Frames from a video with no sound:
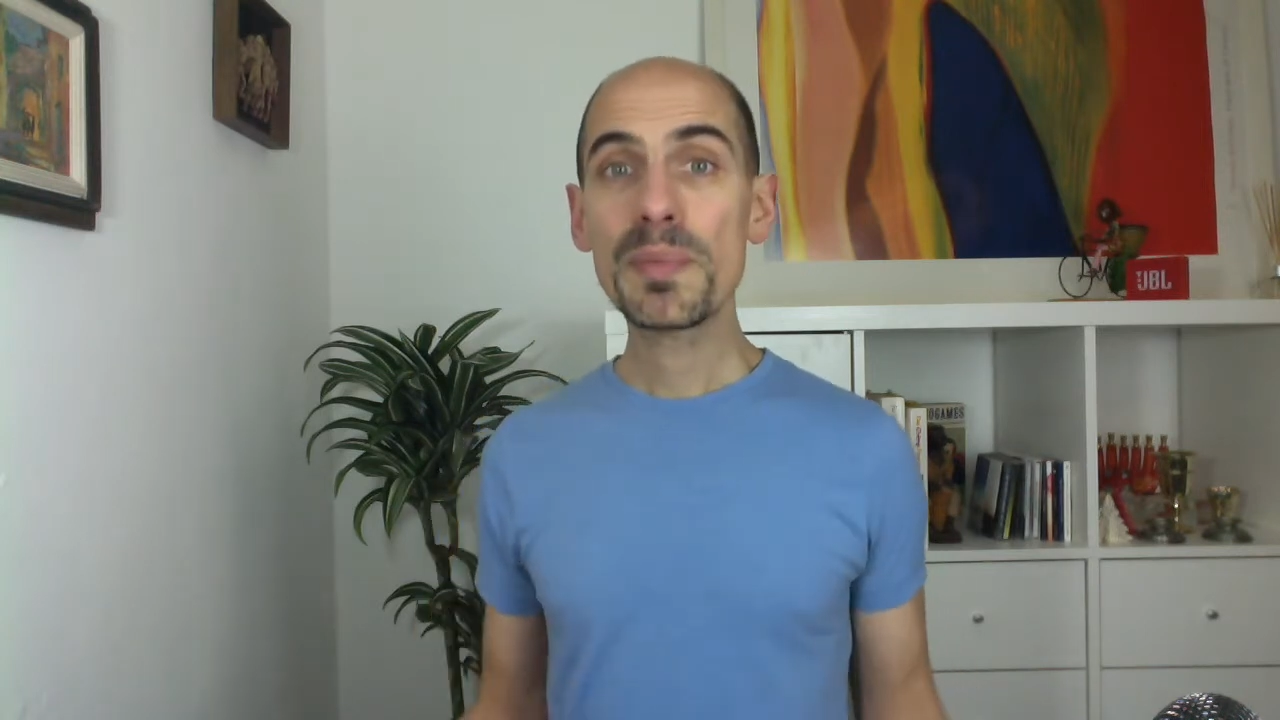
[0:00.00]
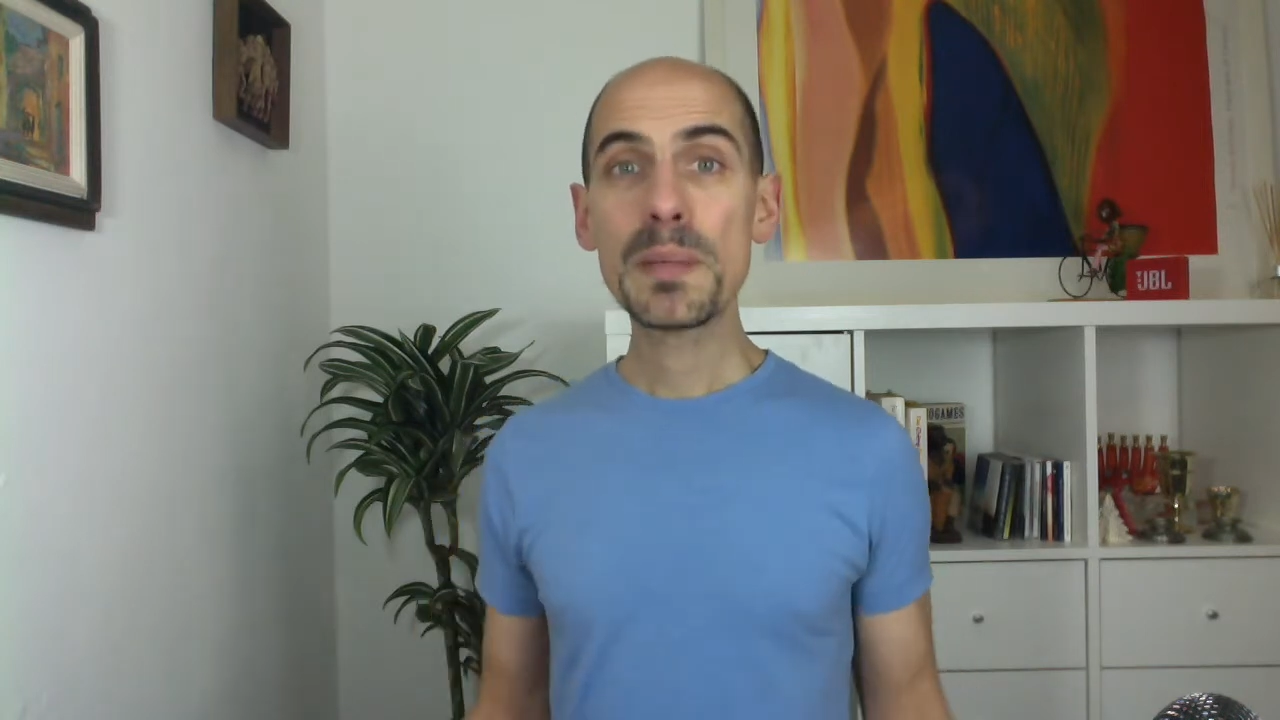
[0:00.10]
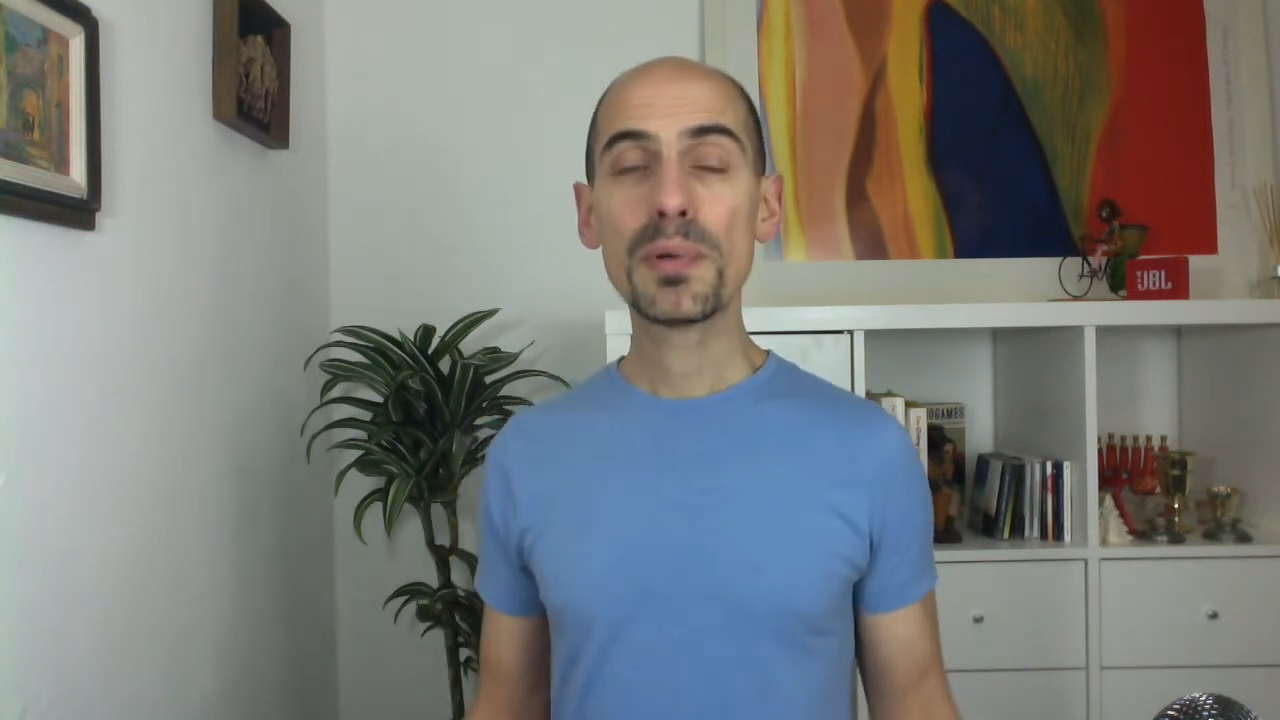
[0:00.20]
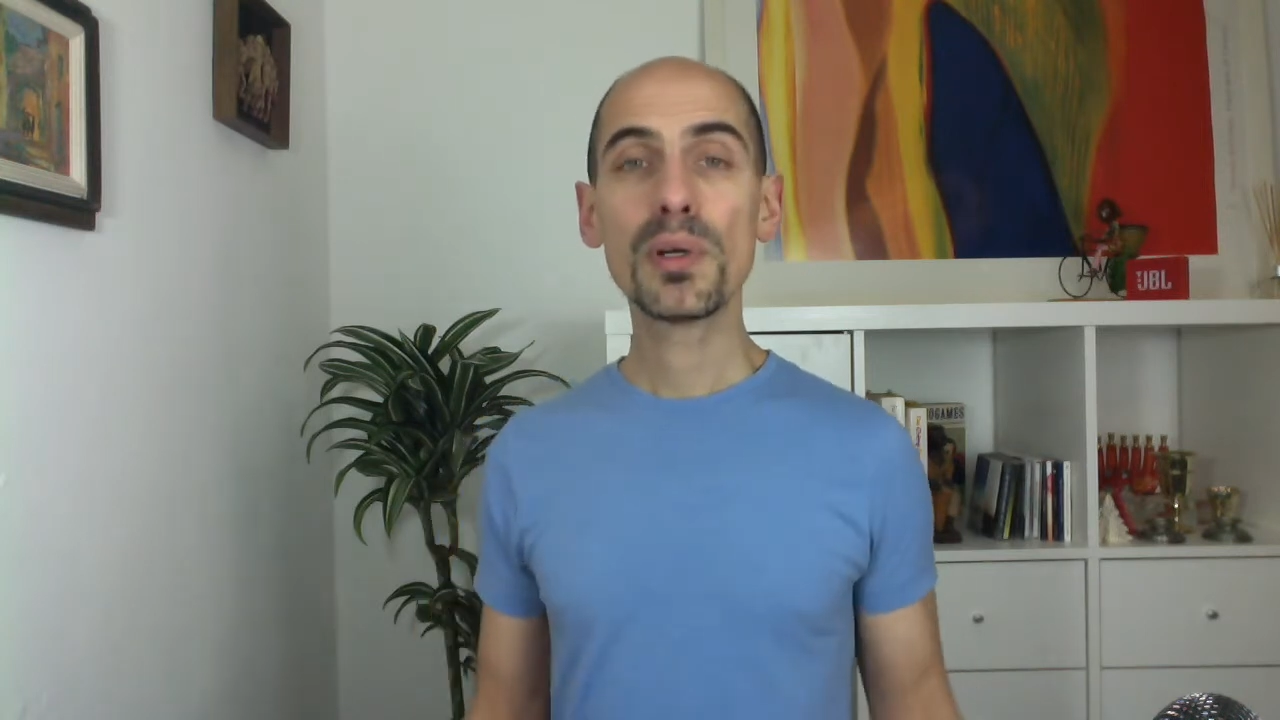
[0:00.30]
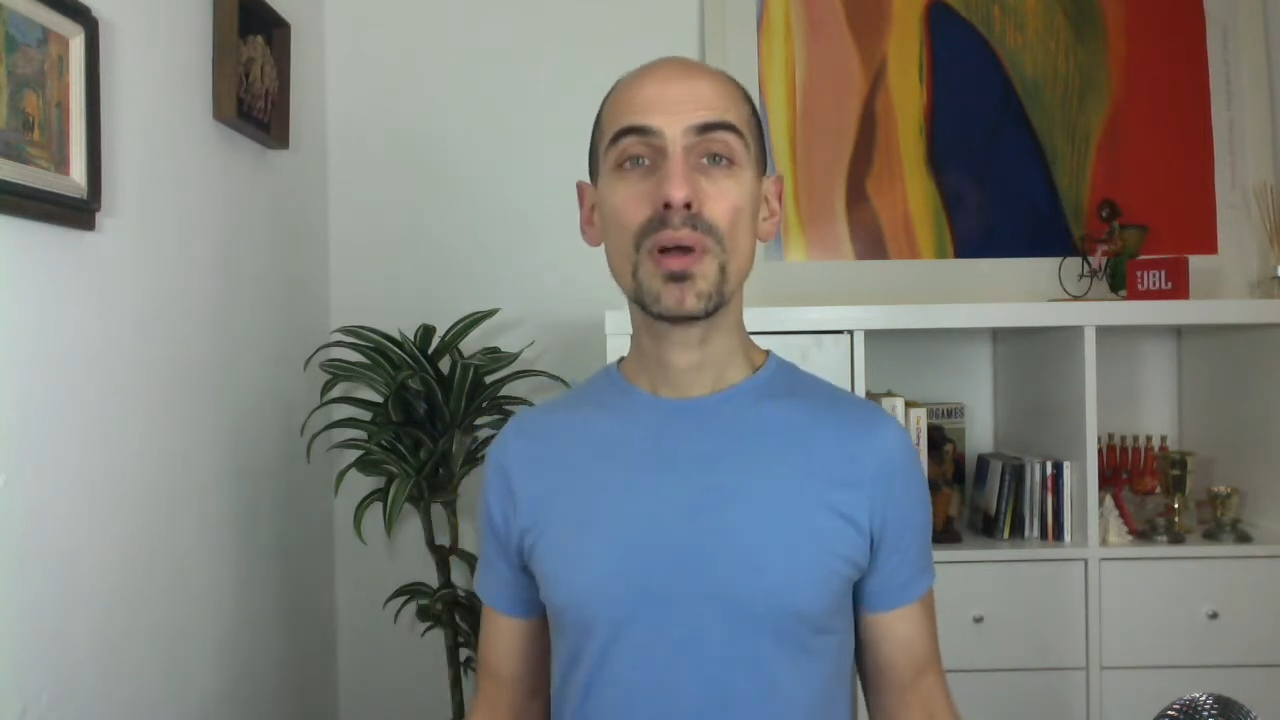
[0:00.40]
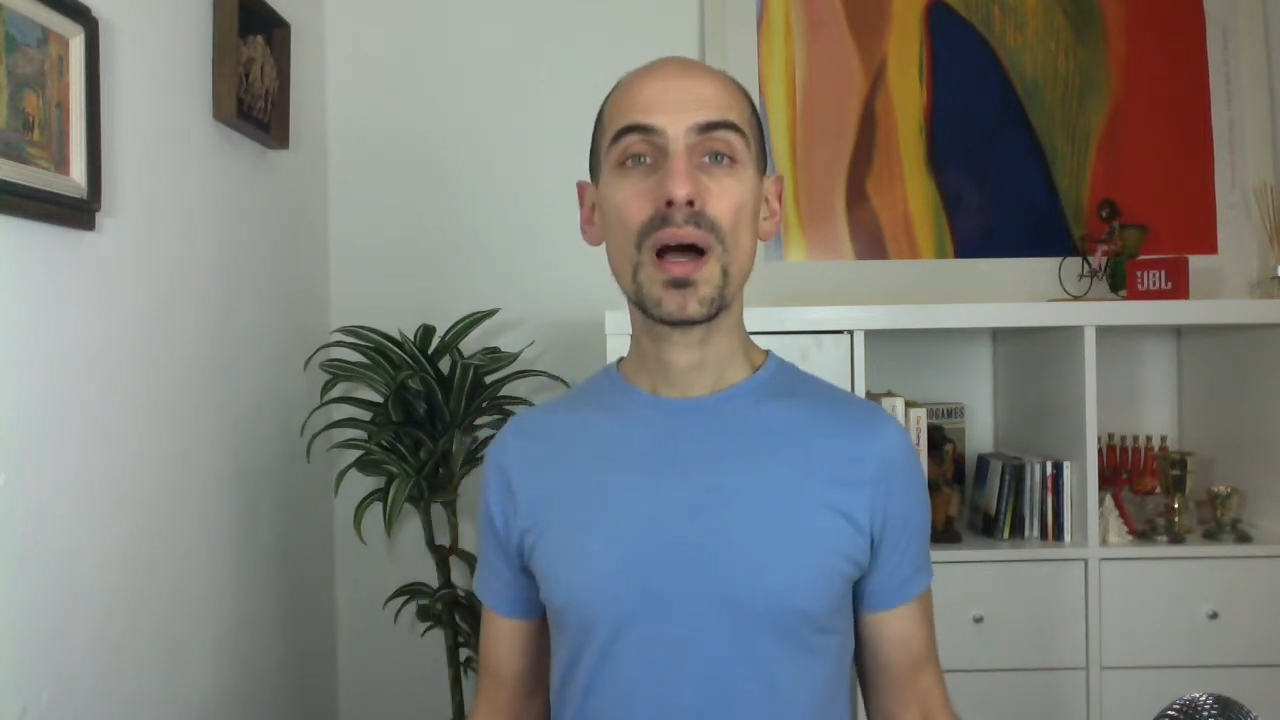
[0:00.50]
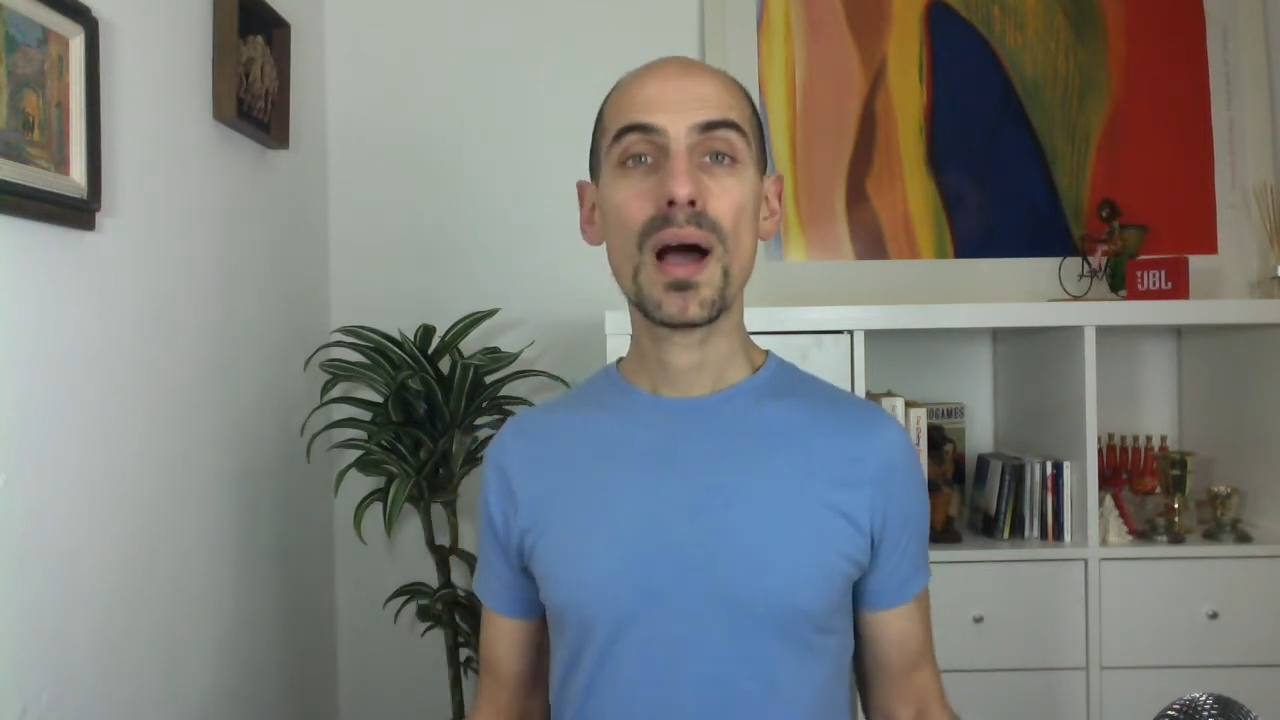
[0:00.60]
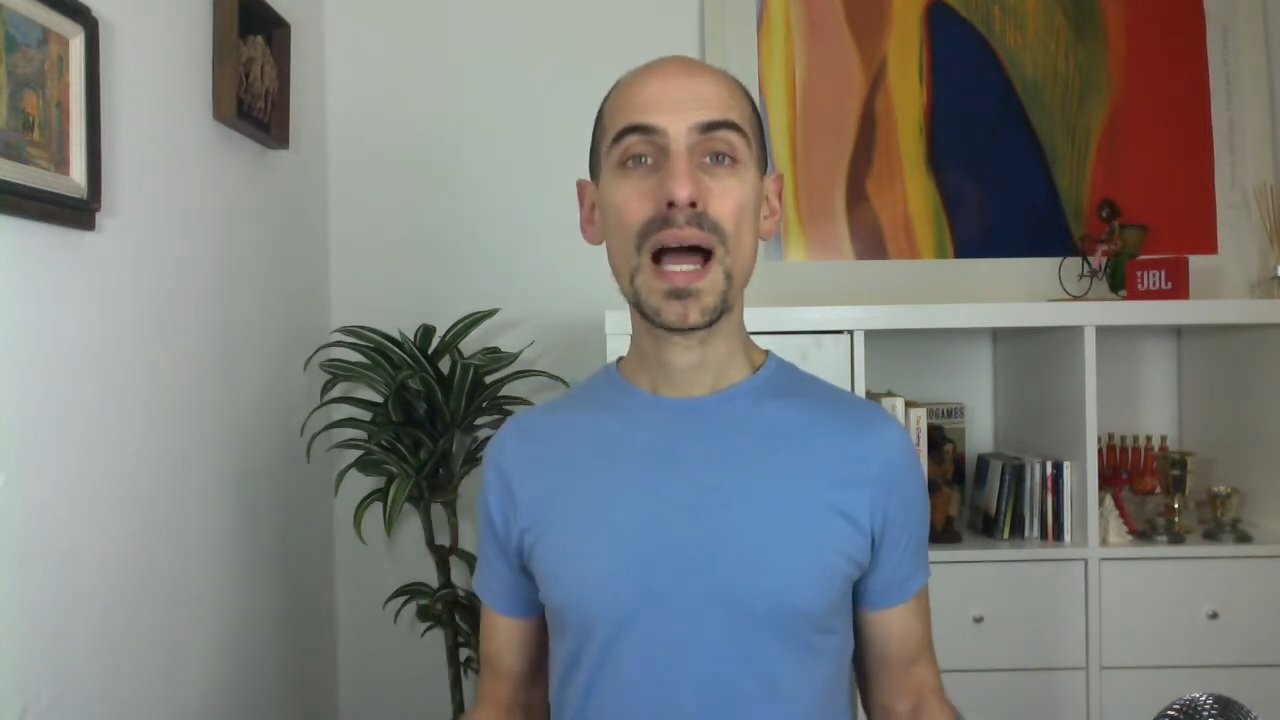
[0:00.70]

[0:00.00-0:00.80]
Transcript: people are